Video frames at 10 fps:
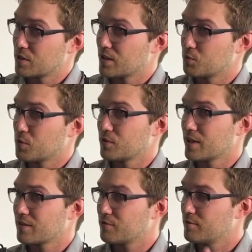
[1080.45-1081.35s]
because we were
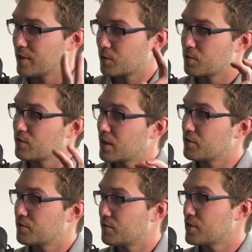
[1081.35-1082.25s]
like air quotes
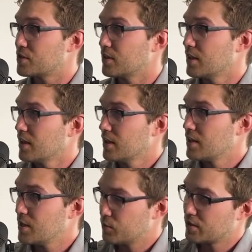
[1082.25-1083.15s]
self-sufficient,
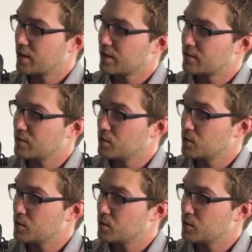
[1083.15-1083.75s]
it was on us to do